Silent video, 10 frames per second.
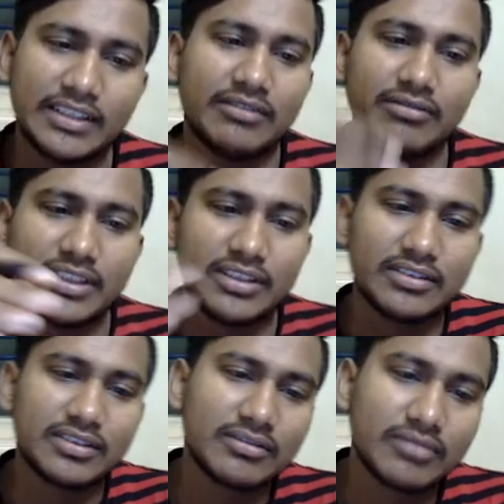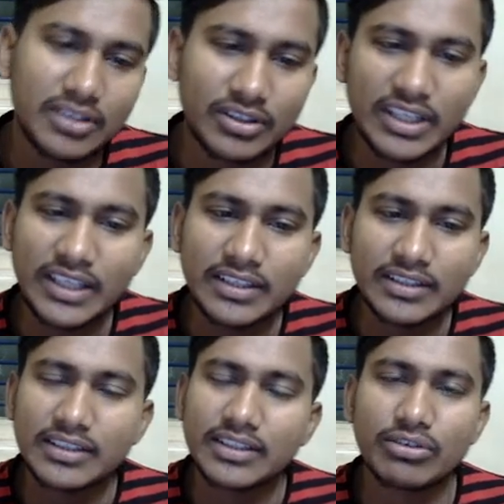with, okay,
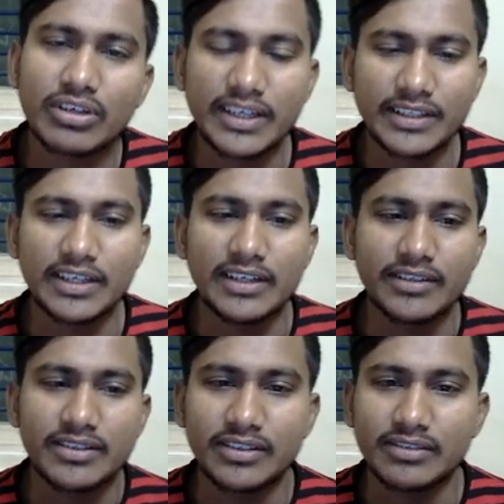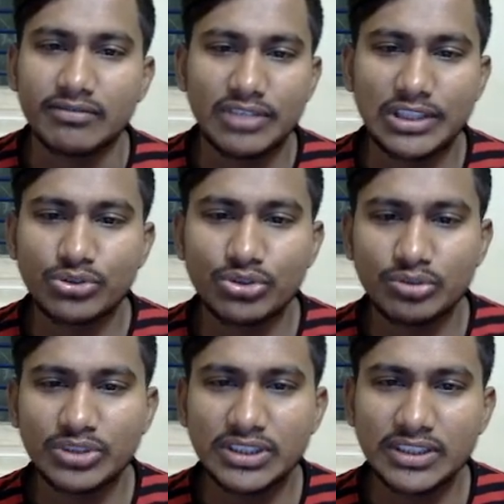you will get the answer. Will you do
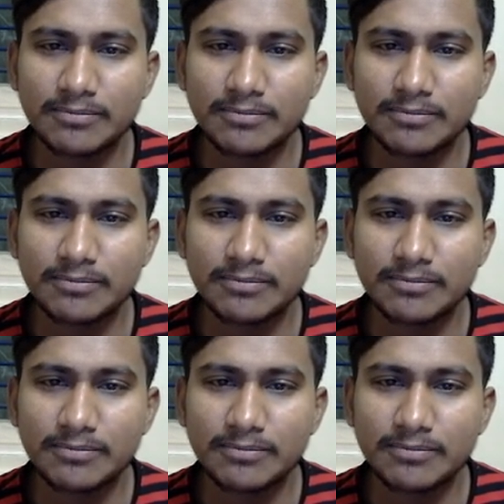homework?